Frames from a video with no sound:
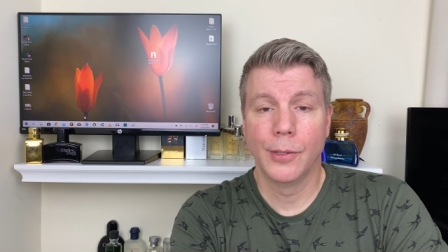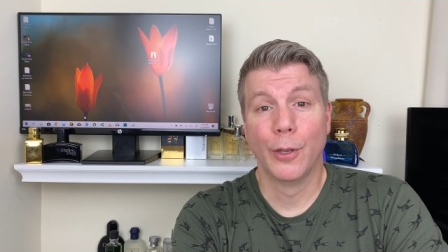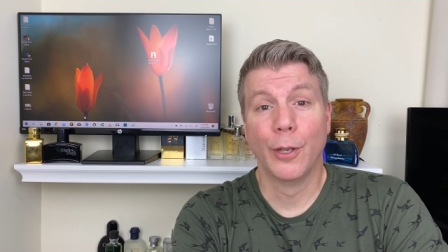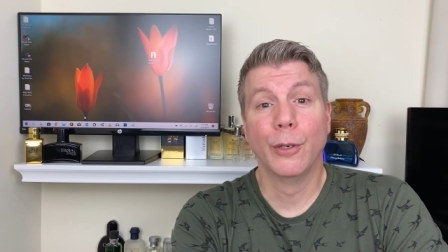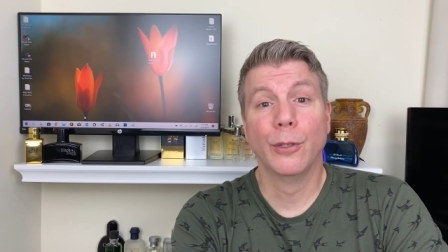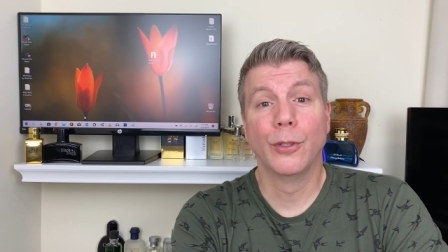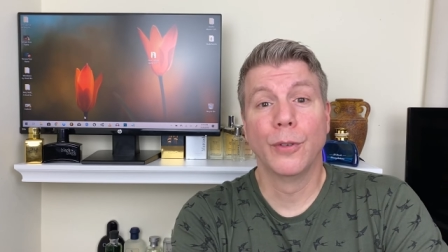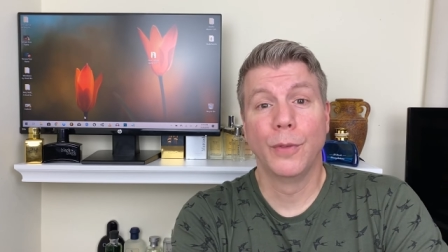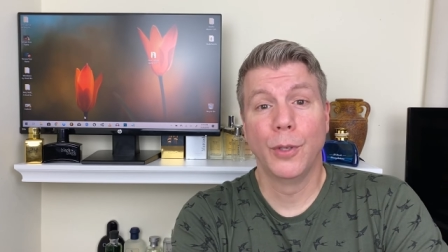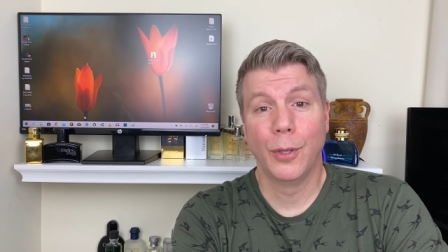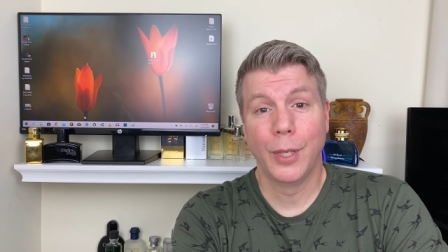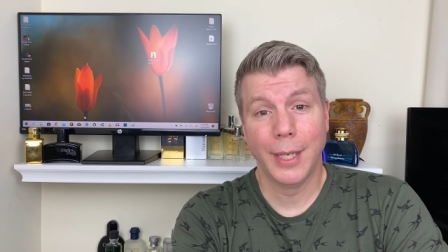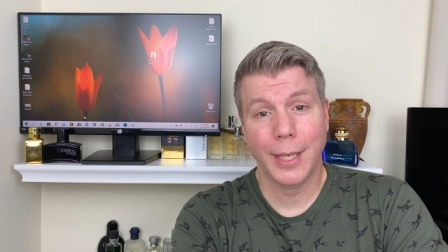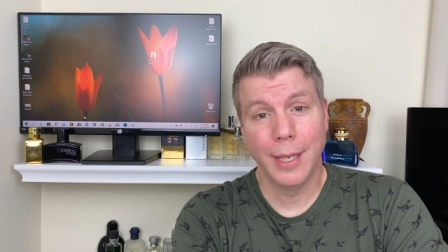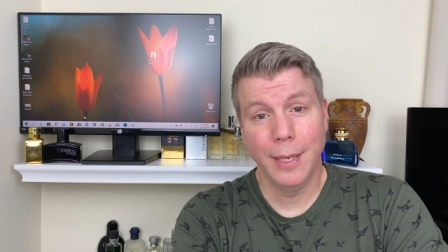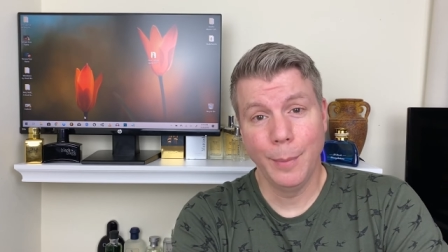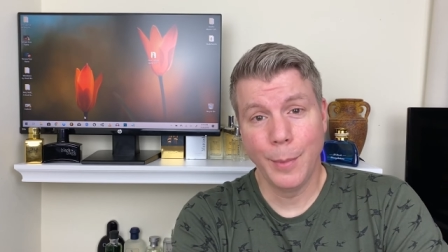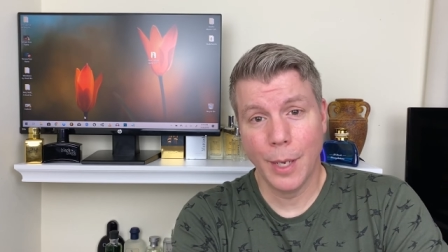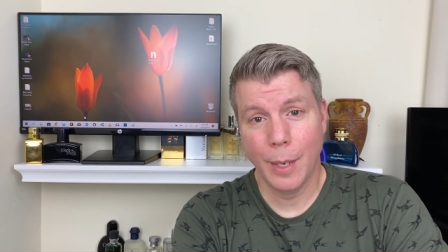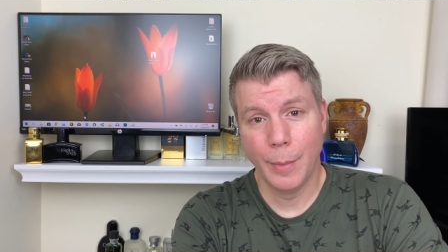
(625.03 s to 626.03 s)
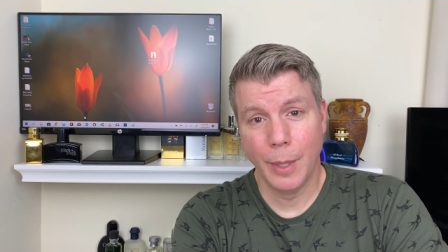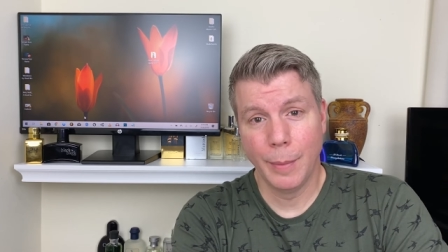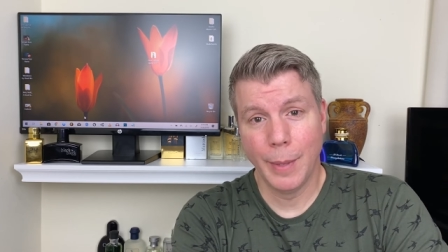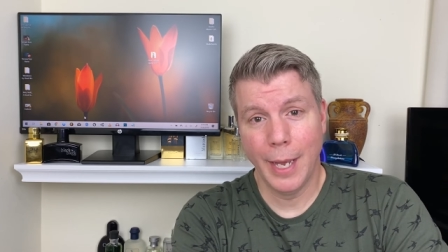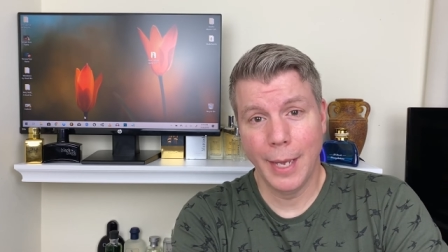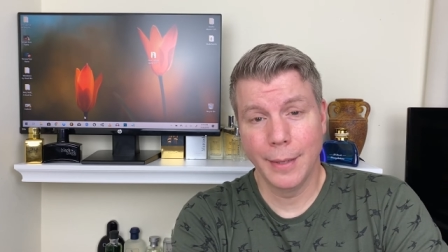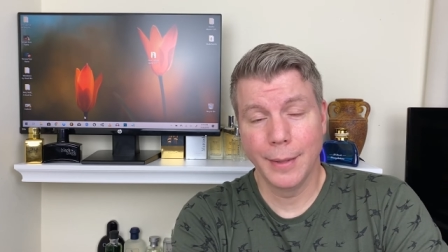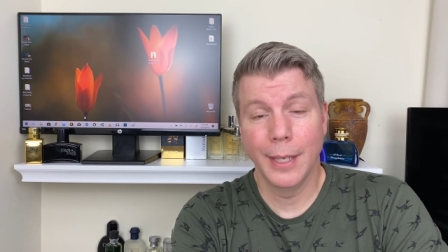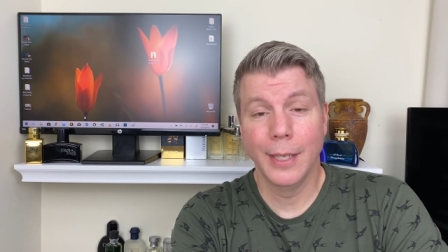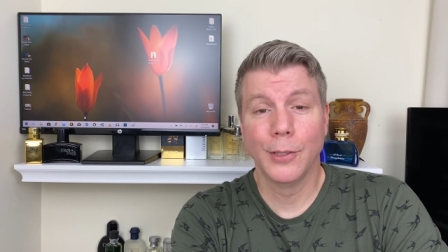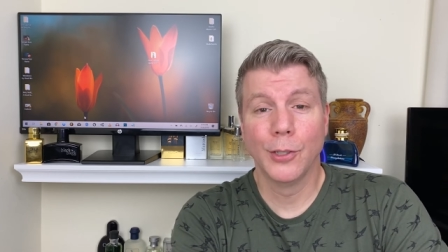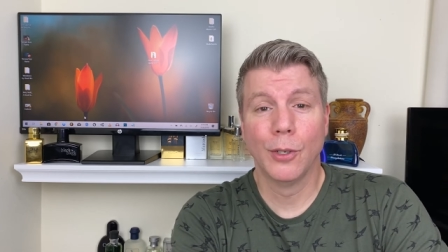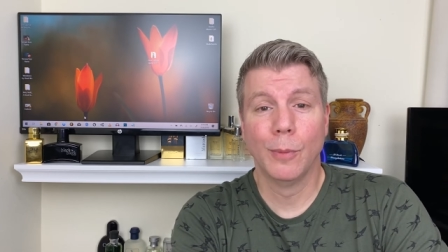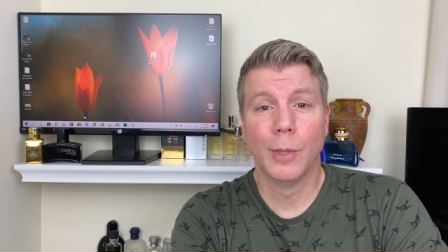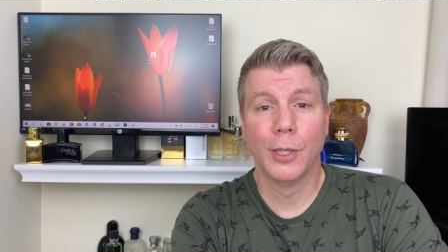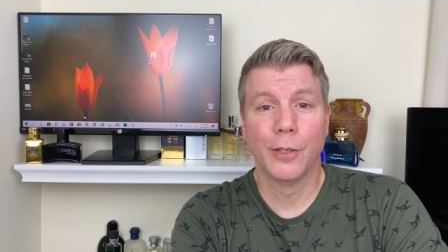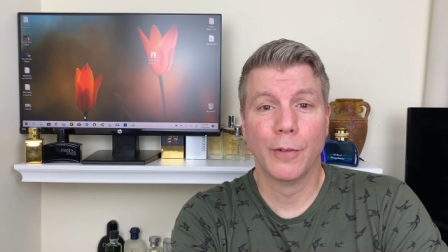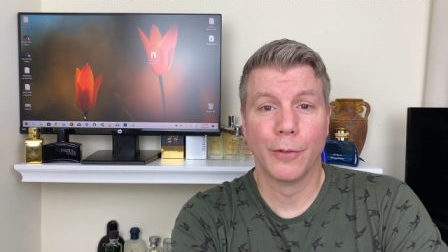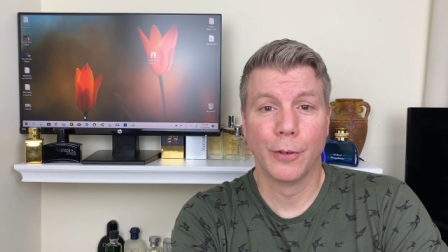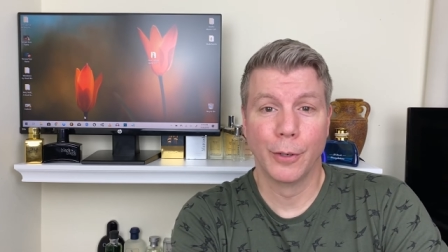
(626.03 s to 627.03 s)
For those of you that keep coming back, thanks so
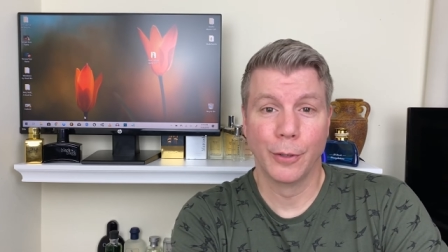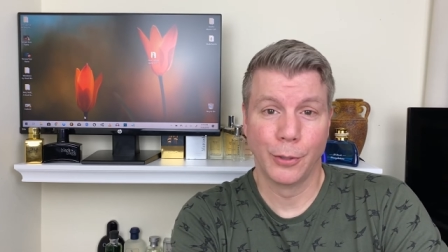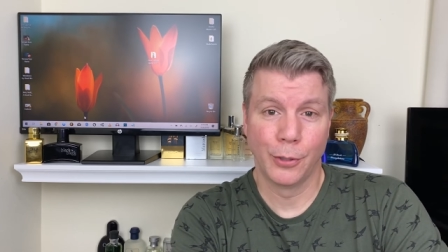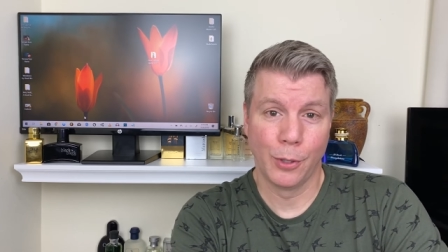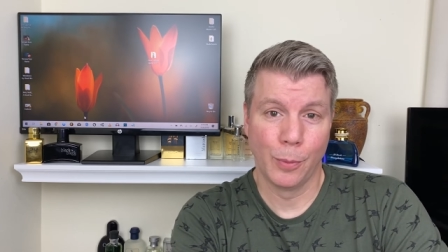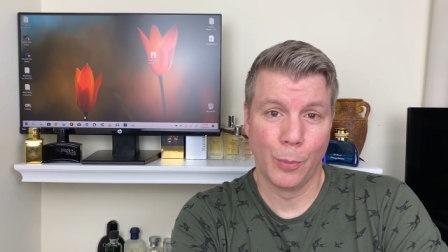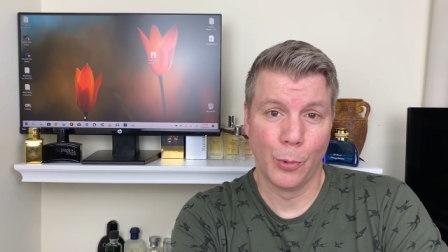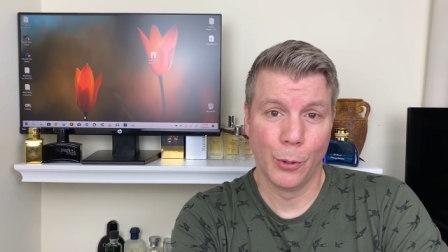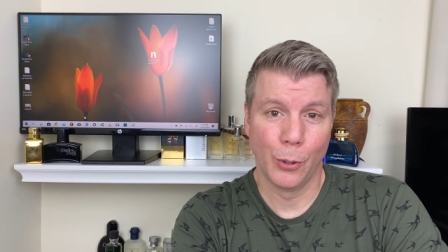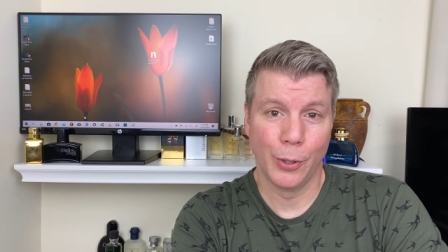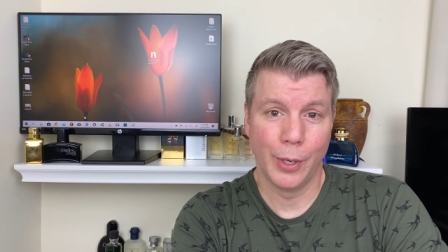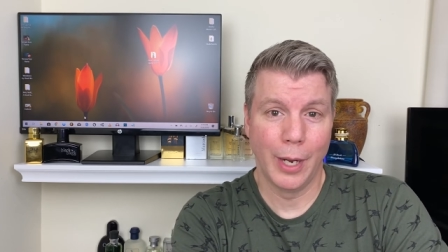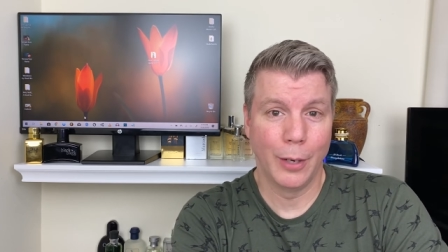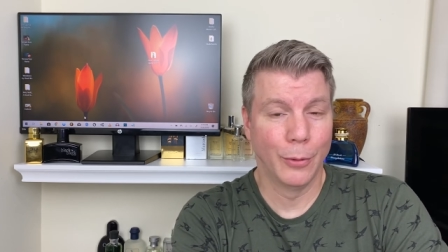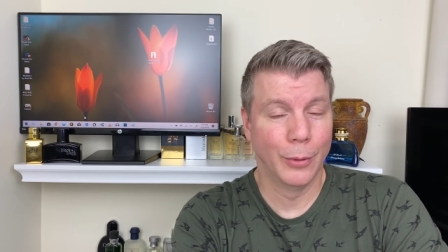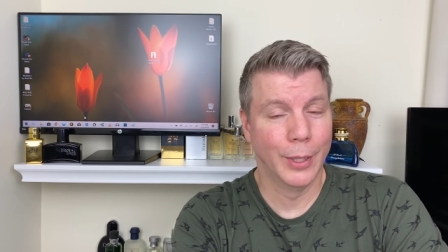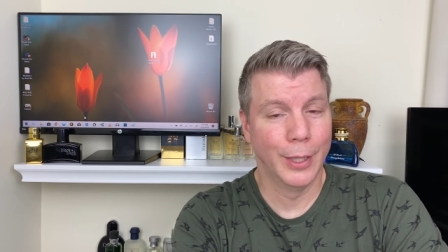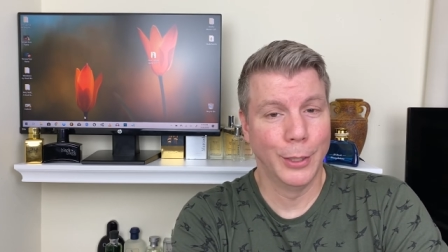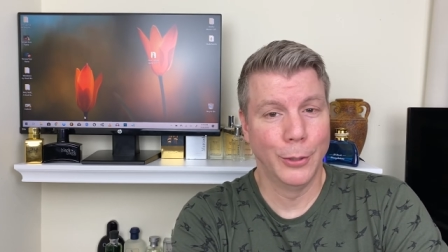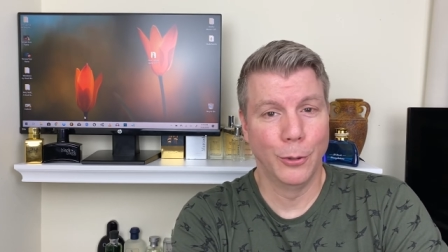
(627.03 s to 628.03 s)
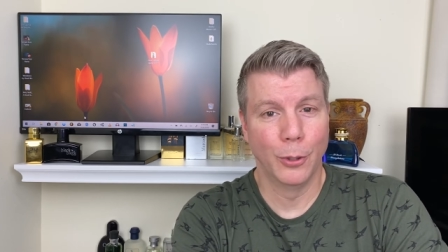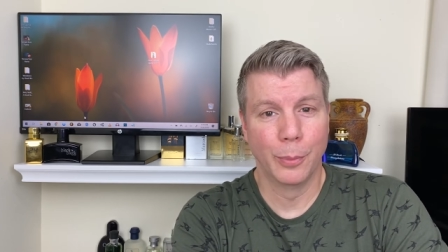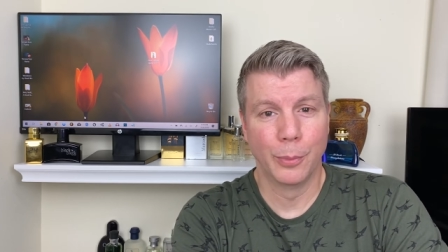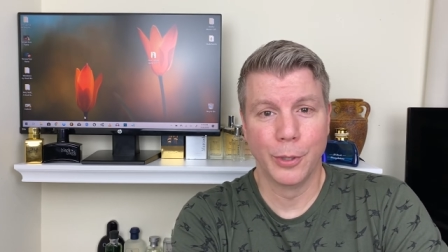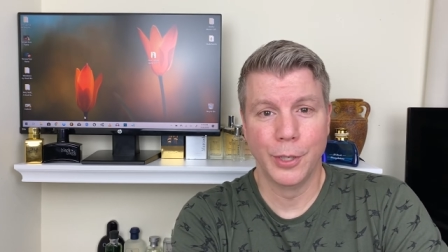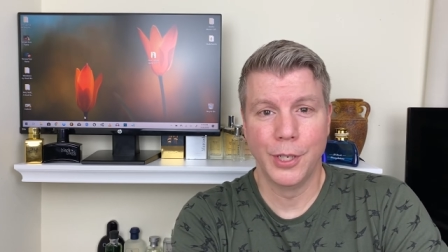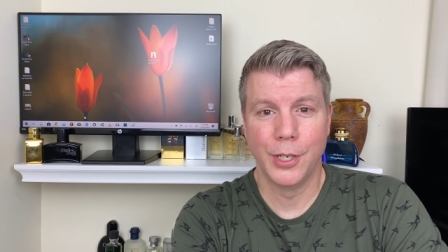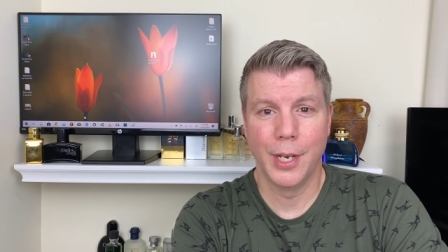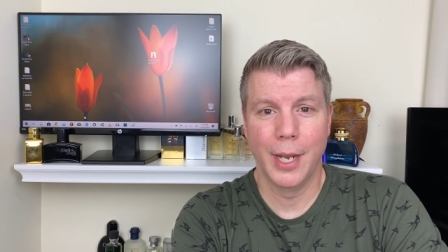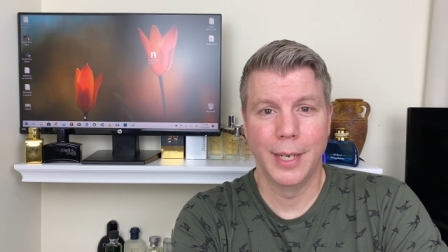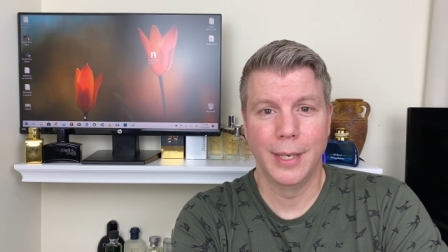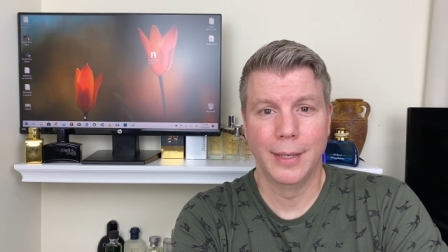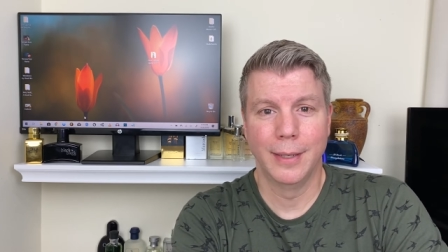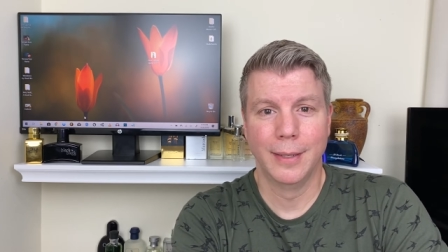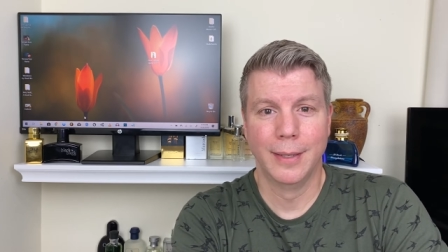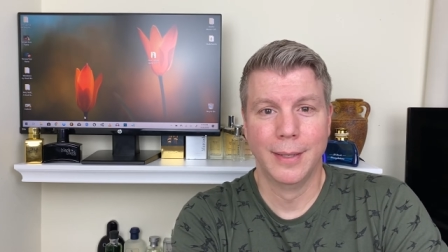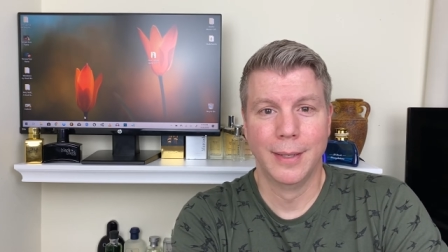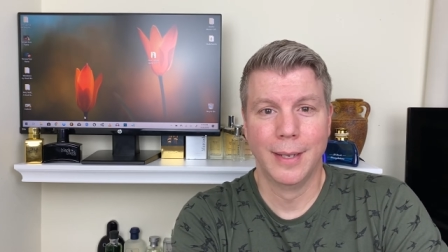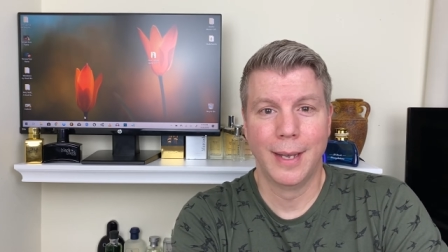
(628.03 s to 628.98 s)
much for your support. I really do appreciate it.